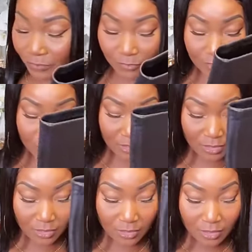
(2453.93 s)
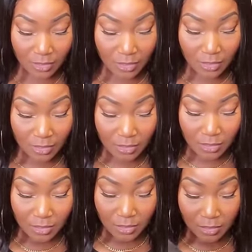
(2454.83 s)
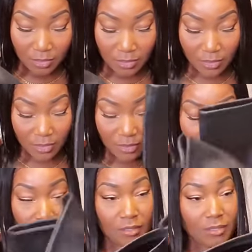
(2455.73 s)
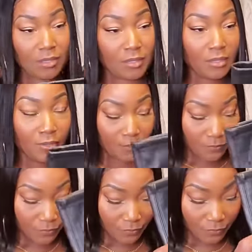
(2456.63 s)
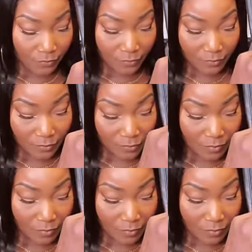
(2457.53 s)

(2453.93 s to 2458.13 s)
No one is speaking in this clip.